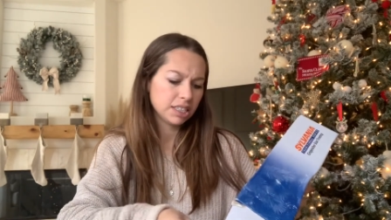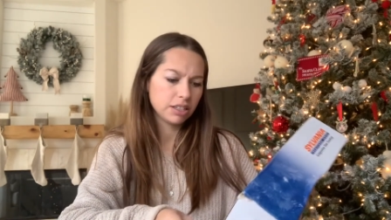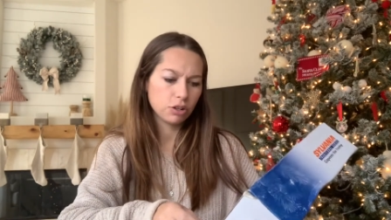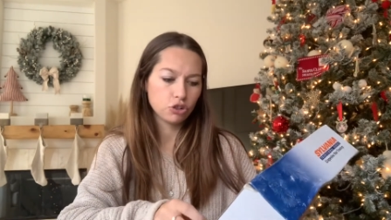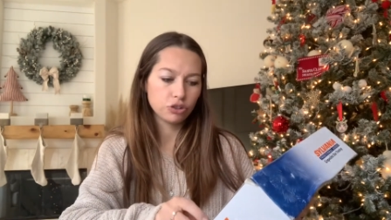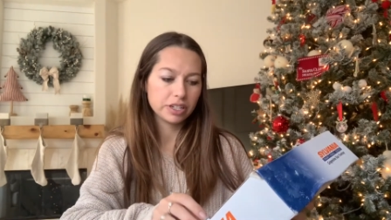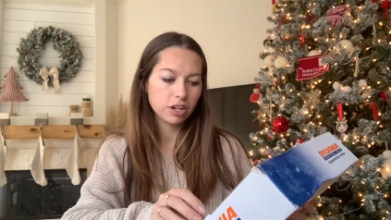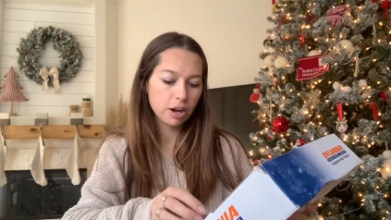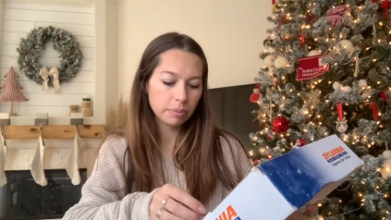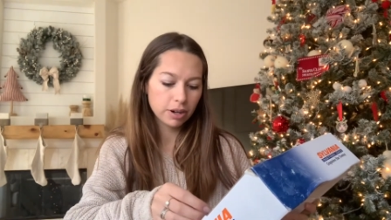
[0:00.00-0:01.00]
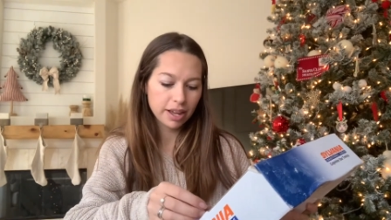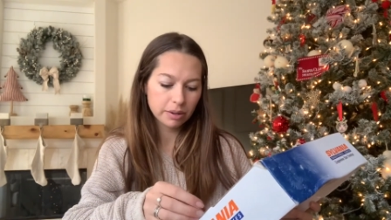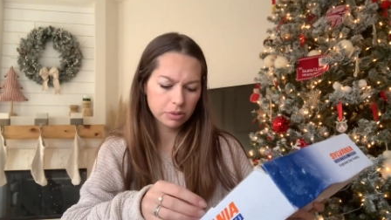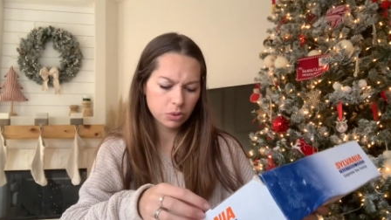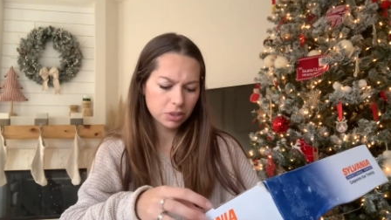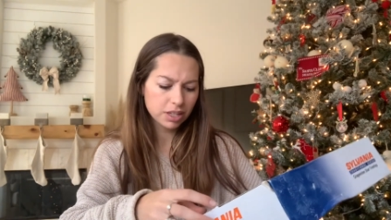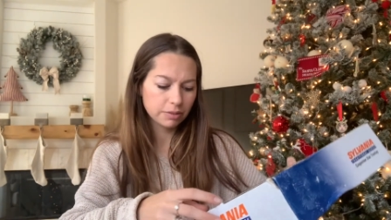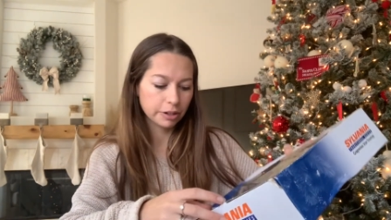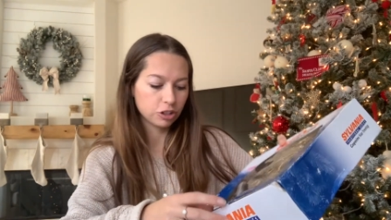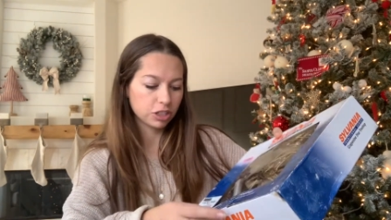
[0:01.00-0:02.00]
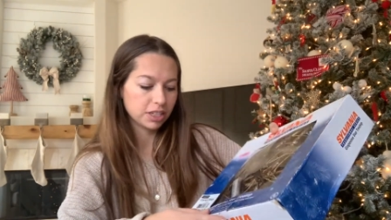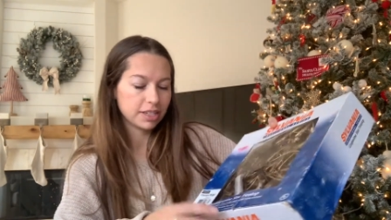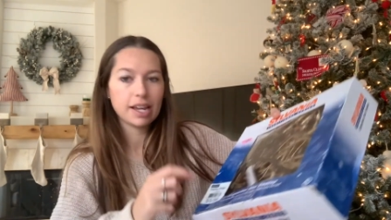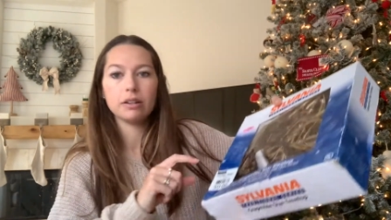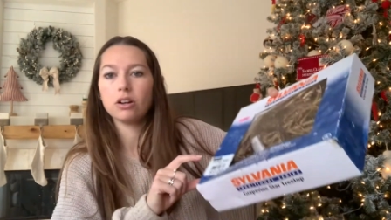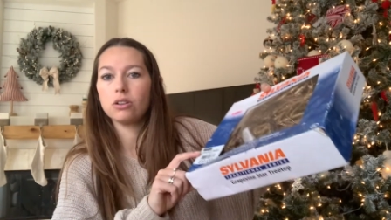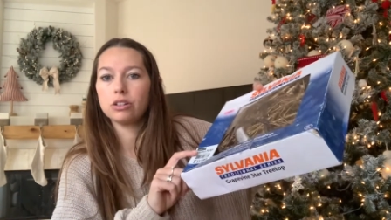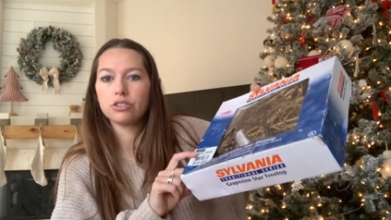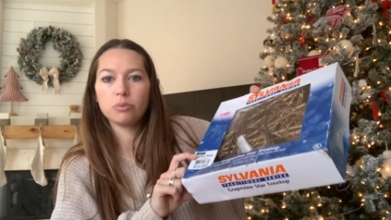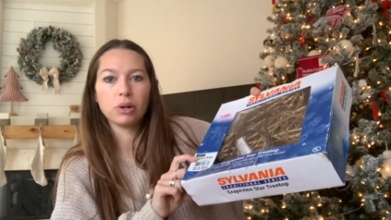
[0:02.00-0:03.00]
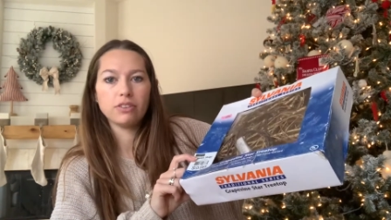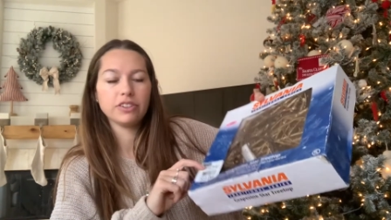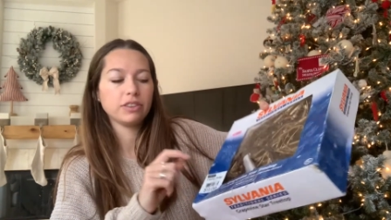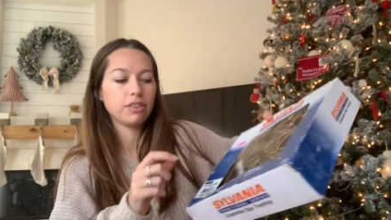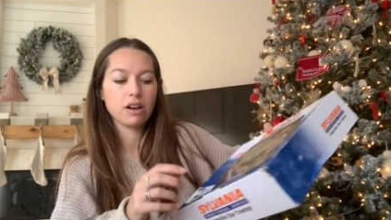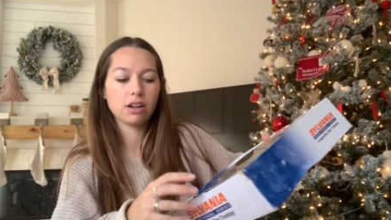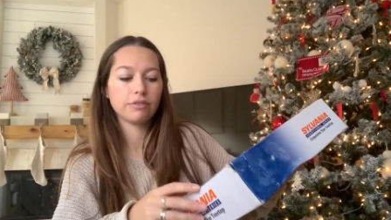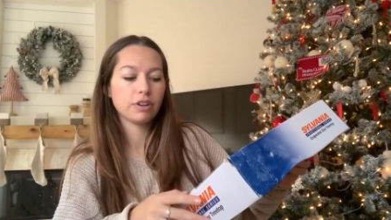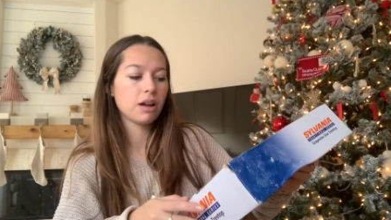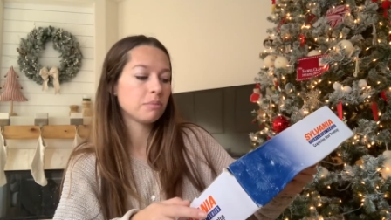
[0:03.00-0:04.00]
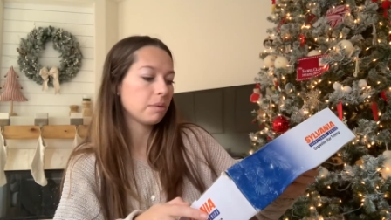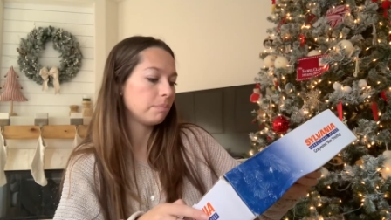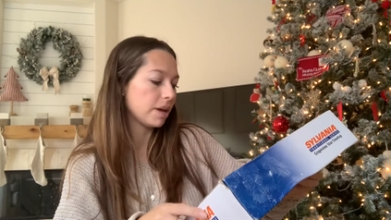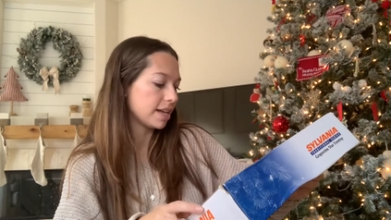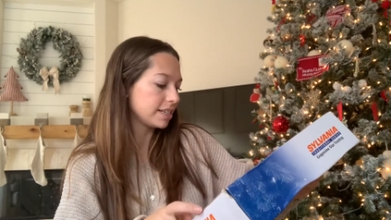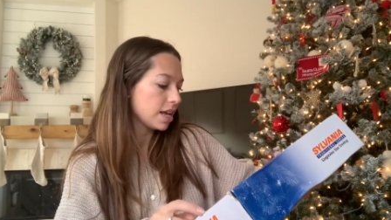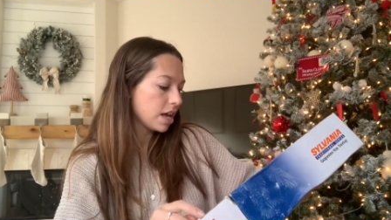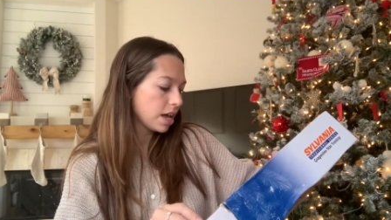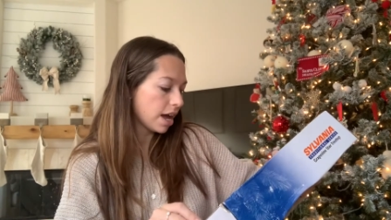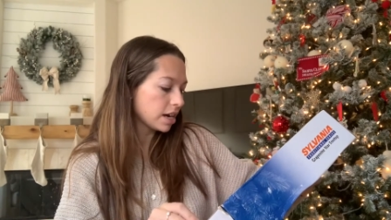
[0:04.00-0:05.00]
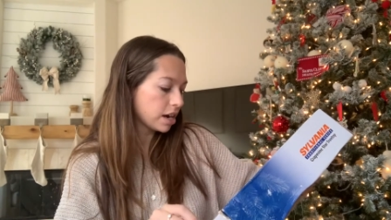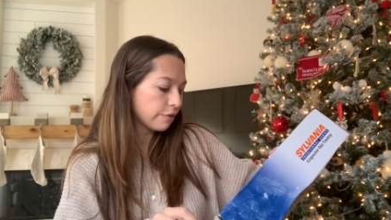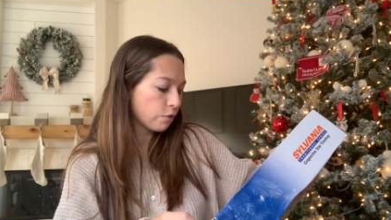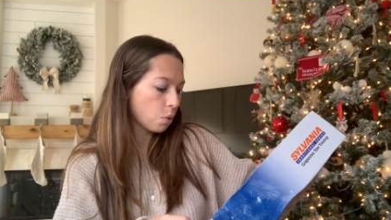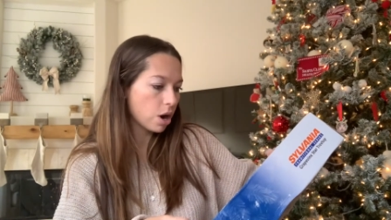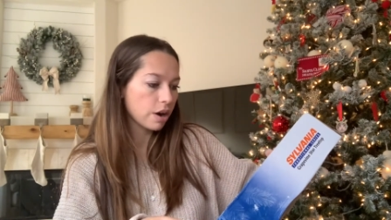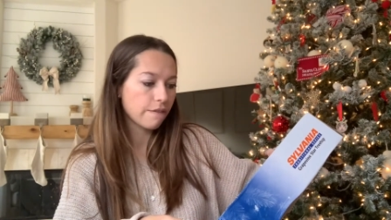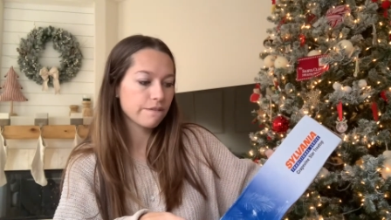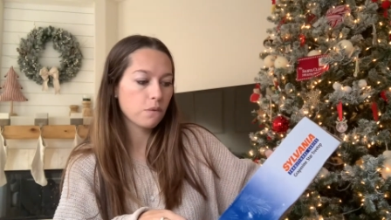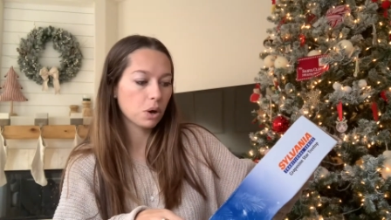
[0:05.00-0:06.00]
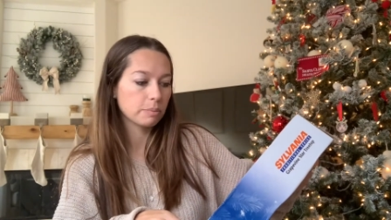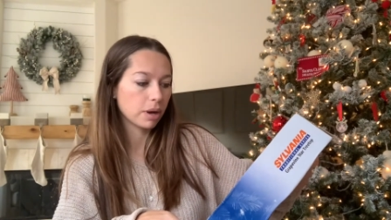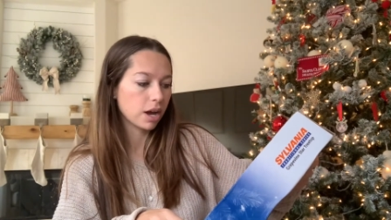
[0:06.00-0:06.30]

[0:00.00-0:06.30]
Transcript: little tree topper, and it was only originally $10 from wherever they got it from, but I got it for $4.